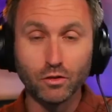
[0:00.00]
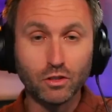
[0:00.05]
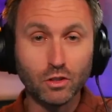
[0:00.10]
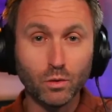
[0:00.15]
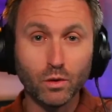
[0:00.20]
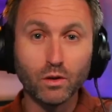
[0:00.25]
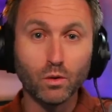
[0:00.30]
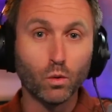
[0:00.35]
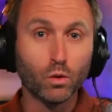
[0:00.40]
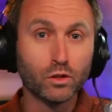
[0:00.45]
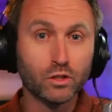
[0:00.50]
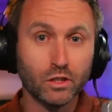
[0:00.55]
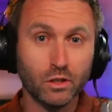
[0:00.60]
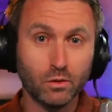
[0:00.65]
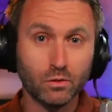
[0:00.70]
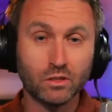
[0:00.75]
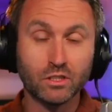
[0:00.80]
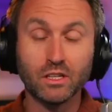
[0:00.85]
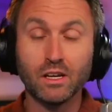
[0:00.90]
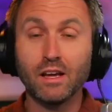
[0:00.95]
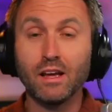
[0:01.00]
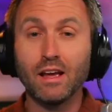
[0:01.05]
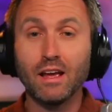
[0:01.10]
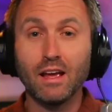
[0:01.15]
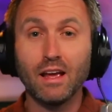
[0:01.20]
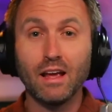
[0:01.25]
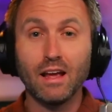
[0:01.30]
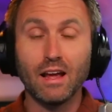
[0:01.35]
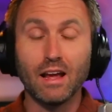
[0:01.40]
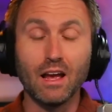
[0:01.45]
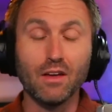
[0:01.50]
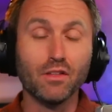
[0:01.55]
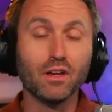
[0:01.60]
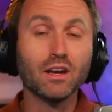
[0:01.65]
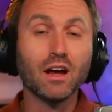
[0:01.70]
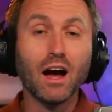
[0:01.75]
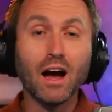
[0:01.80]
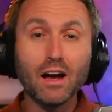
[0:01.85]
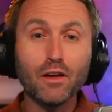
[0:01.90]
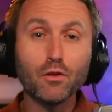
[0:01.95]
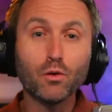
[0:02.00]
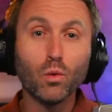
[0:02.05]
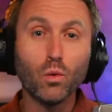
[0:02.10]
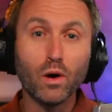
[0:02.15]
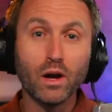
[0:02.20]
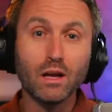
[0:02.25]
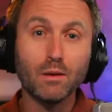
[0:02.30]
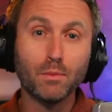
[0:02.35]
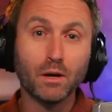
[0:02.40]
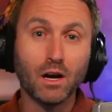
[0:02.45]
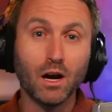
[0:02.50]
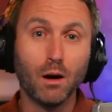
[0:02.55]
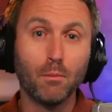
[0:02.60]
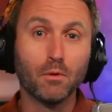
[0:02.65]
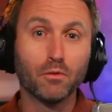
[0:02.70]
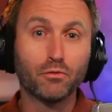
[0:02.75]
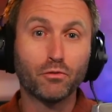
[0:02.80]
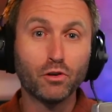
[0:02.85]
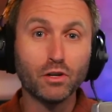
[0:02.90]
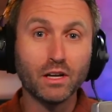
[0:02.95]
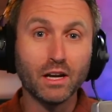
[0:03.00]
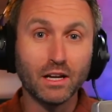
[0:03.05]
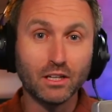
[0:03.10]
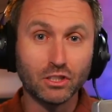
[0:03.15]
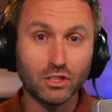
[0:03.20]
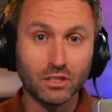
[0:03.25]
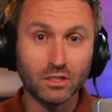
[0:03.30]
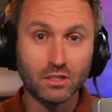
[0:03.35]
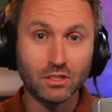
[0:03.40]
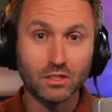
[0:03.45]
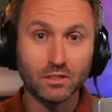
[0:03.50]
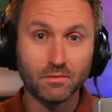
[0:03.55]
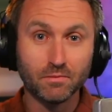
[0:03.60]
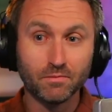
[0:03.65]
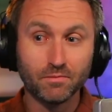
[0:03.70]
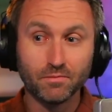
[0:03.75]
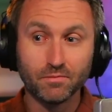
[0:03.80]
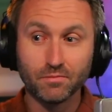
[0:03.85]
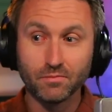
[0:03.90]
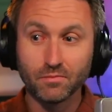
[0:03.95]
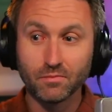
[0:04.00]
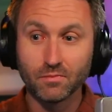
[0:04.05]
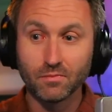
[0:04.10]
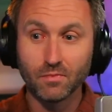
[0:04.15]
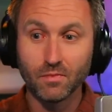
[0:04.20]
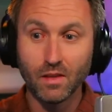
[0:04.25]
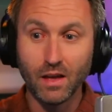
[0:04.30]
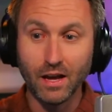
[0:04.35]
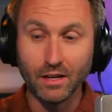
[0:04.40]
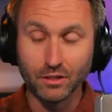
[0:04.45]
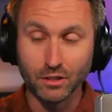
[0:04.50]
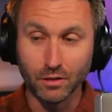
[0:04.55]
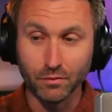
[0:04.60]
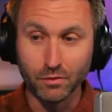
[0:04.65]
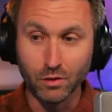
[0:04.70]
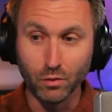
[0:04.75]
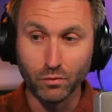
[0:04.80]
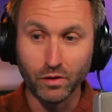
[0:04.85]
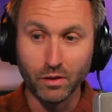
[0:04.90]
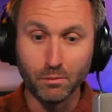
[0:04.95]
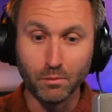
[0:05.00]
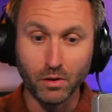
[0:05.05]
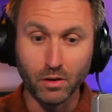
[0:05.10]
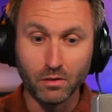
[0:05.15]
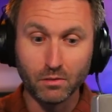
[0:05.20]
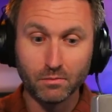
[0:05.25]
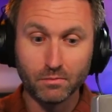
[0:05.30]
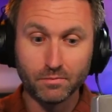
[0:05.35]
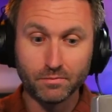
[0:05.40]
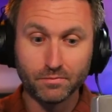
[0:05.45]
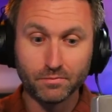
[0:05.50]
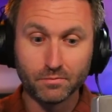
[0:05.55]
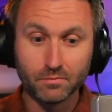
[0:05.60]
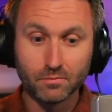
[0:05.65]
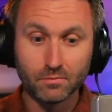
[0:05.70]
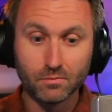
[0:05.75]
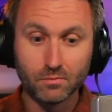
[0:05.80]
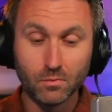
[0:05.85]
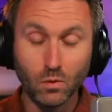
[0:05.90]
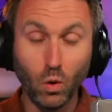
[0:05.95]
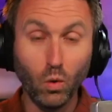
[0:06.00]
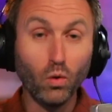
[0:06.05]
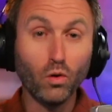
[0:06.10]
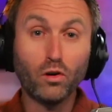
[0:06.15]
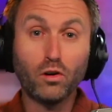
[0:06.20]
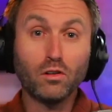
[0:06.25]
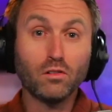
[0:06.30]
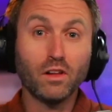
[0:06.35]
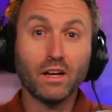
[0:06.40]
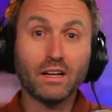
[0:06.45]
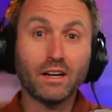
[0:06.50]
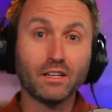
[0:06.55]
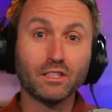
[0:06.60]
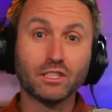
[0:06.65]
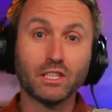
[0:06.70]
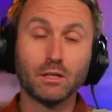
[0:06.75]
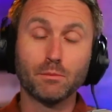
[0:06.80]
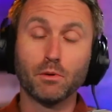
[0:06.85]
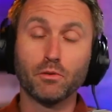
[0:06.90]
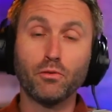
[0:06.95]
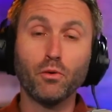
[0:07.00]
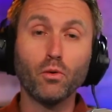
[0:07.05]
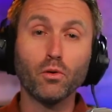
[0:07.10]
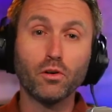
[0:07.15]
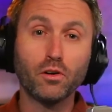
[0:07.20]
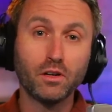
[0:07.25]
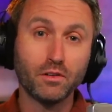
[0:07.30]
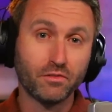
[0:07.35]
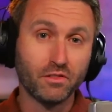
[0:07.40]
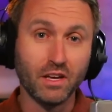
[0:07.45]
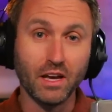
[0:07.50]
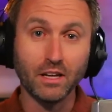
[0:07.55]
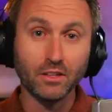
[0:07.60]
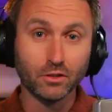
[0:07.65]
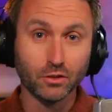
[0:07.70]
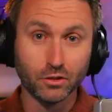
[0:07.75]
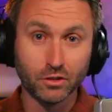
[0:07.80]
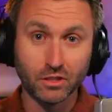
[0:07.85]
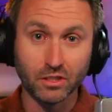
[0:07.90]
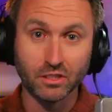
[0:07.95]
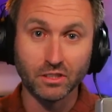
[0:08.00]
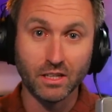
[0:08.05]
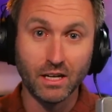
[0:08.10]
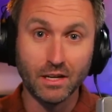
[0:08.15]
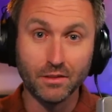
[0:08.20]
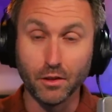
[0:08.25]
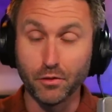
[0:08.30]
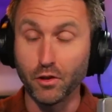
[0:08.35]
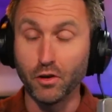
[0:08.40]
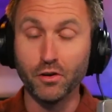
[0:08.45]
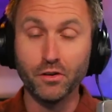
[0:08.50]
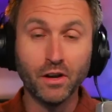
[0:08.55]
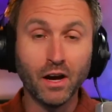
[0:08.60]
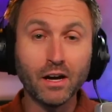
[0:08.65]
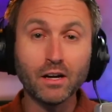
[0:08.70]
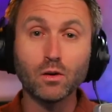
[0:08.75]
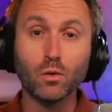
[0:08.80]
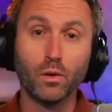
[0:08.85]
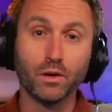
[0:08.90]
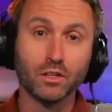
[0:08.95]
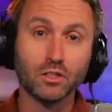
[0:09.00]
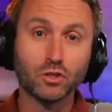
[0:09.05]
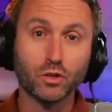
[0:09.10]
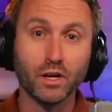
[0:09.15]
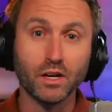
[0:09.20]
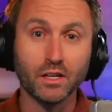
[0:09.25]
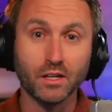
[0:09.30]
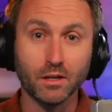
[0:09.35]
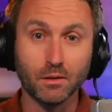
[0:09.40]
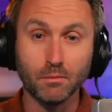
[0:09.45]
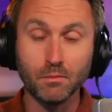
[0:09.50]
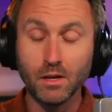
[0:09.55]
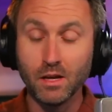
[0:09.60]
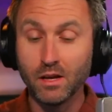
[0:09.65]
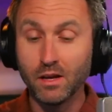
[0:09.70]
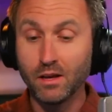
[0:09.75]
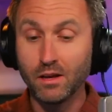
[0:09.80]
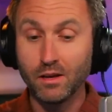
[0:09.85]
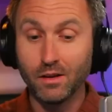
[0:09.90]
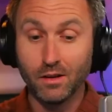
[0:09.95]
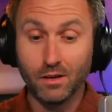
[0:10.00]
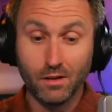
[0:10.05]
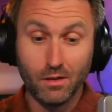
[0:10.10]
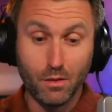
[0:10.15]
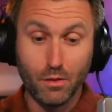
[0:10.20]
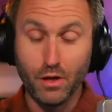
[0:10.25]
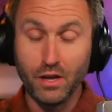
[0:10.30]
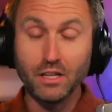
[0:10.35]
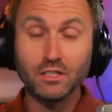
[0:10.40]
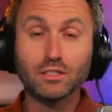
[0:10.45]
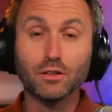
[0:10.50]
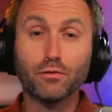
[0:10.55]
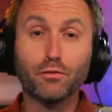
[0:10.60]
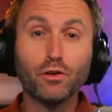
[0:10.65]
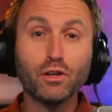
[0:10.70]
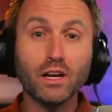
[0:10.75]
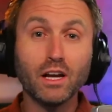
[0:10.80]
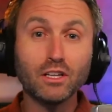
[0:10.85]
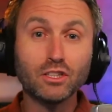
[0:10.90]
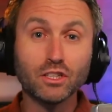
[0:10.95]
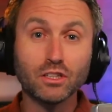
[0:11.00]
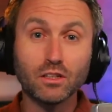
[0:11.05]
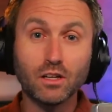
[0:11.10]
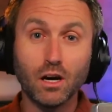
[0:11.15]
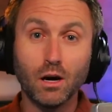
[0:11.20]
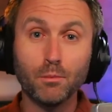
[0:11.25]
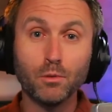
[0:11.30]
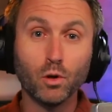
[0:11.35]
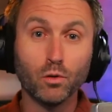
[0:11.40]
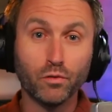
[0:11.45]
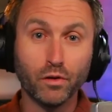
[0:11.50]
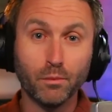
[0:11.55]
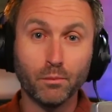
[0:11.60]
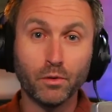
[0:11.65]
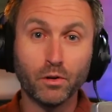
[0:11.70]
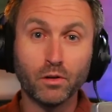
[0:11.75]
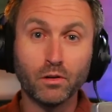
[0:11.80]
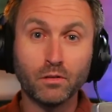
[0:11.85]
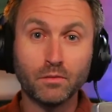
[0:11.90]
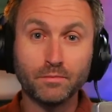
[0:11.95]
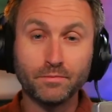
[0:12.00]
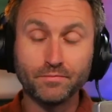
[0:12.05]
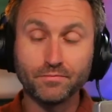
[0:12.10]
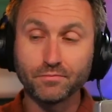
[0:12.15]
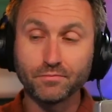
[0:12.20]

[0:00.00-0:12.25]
do it or don't, and then either way become a free agent as of November. Or, like I said before, if the Angels decide that they're not going to trade him, then he's a free agent come November,